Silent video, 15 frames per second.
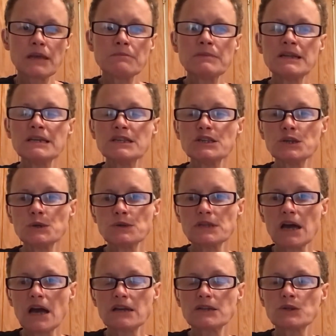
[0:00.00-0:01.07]
Please use
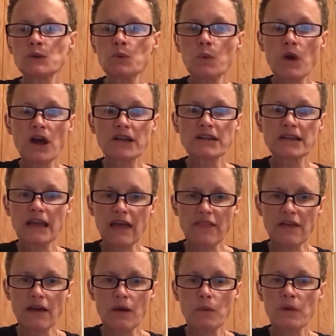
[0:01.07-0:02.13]
us to work
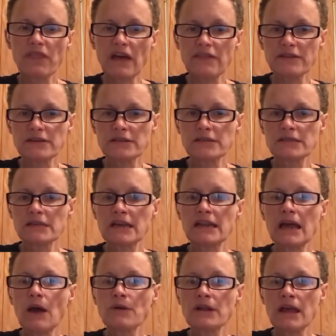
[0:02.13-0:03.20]
together with others in
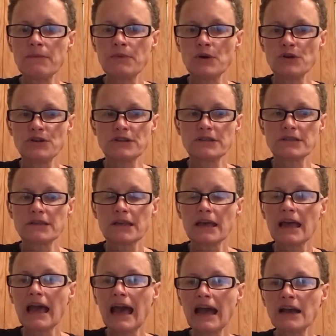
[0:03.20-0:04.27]
our neighbourhoods
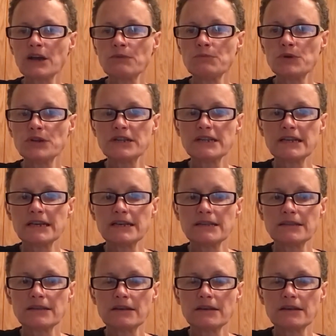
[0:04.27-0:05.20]
and communities